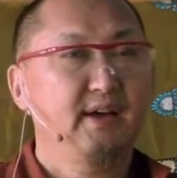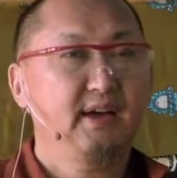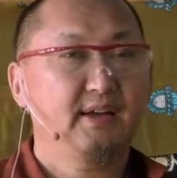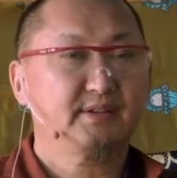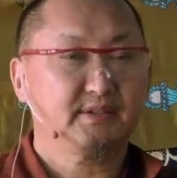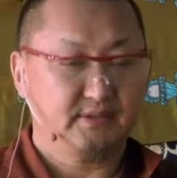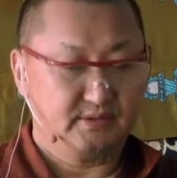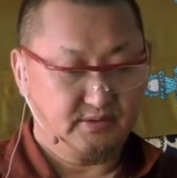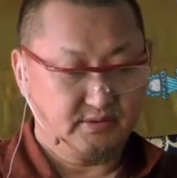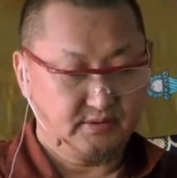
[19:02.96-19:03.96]
And
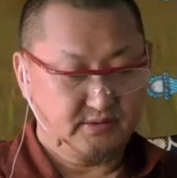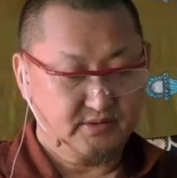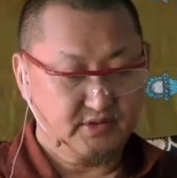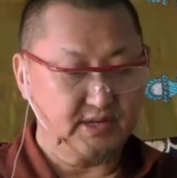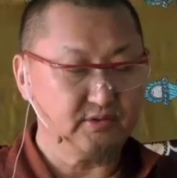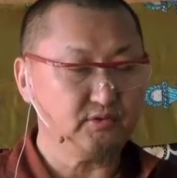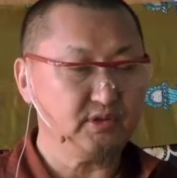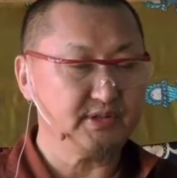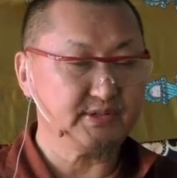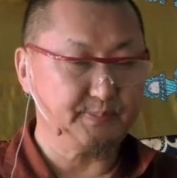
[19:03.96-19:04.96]

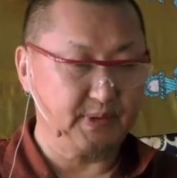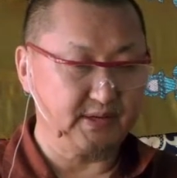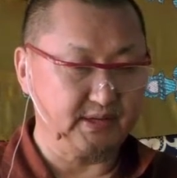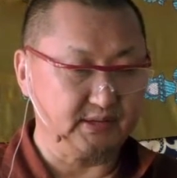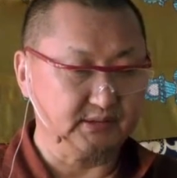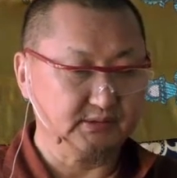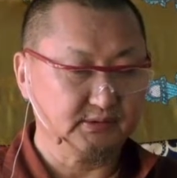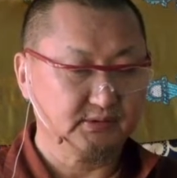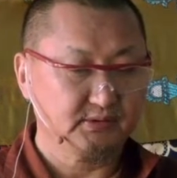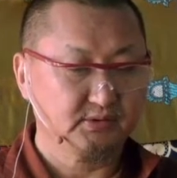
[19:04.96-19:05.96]
generally speaking,
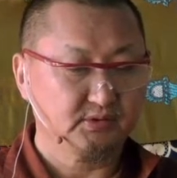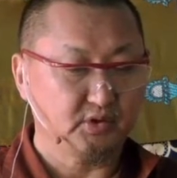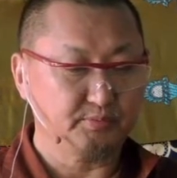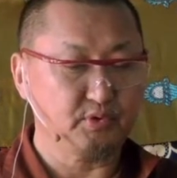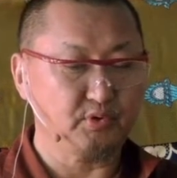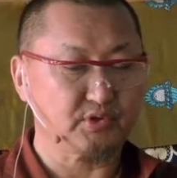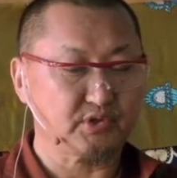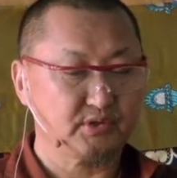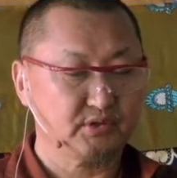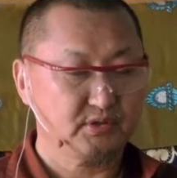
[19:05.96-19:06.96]
of
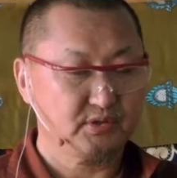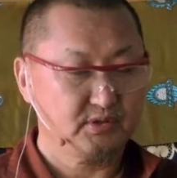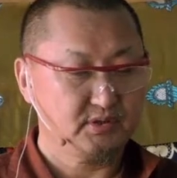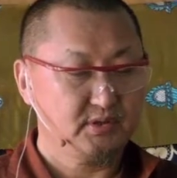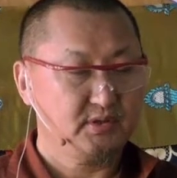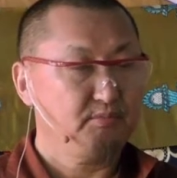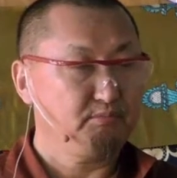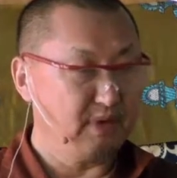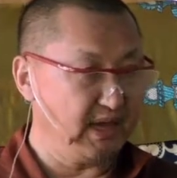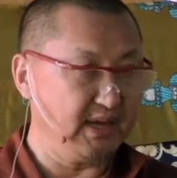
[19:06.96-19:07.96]
course,
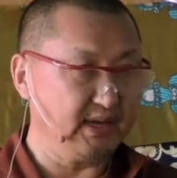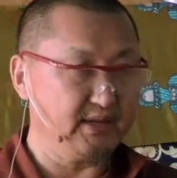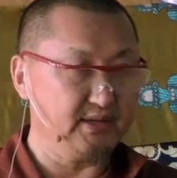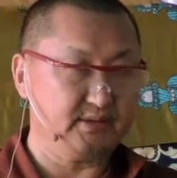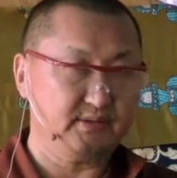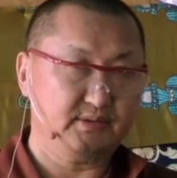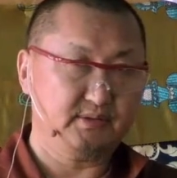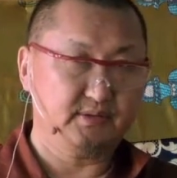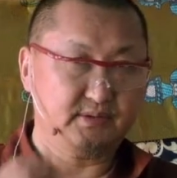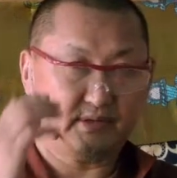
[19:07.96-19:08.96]

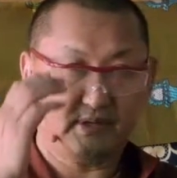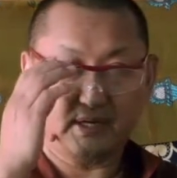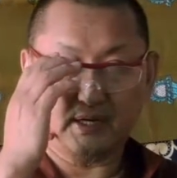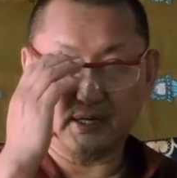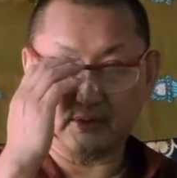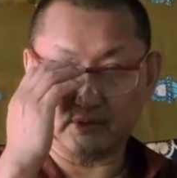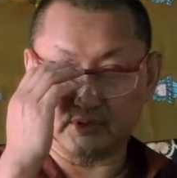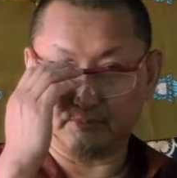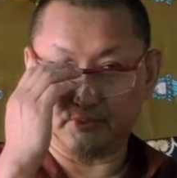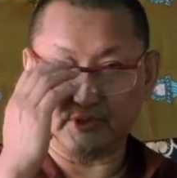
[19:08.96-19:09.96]

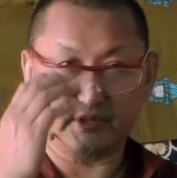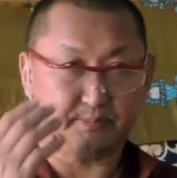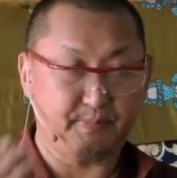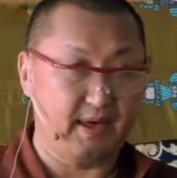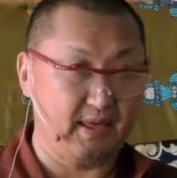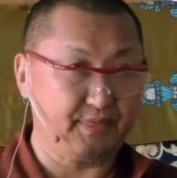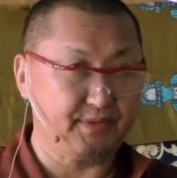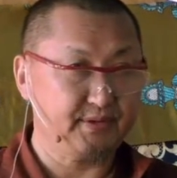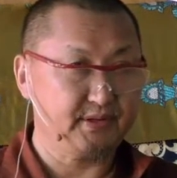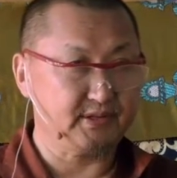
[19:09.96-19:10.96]
the Buddhist
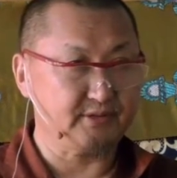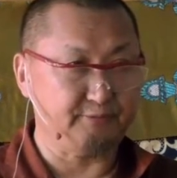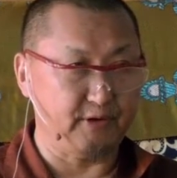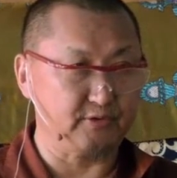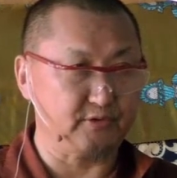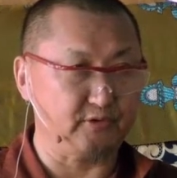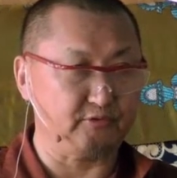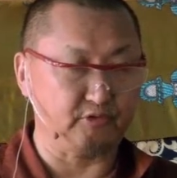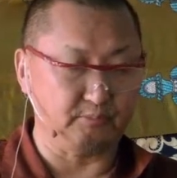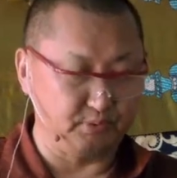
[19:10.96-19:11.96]
path is a founder
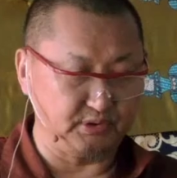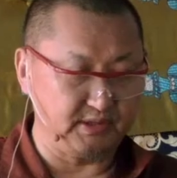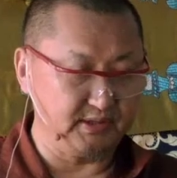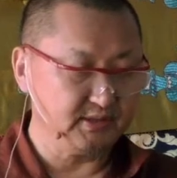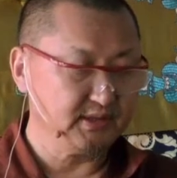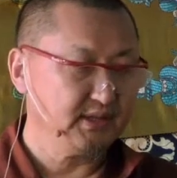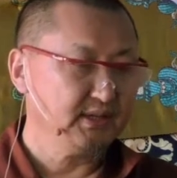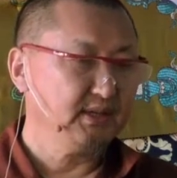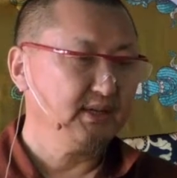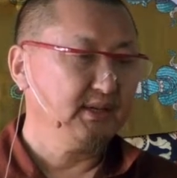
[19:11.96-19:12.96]
of the Buddha,
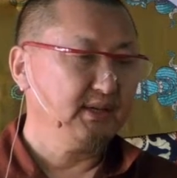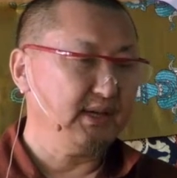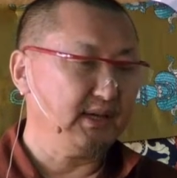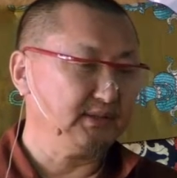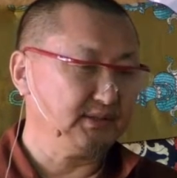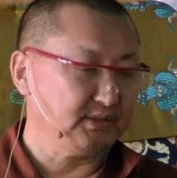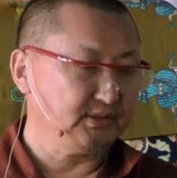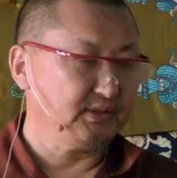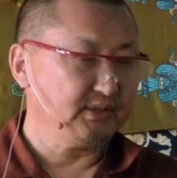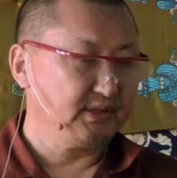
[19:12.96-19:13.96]
and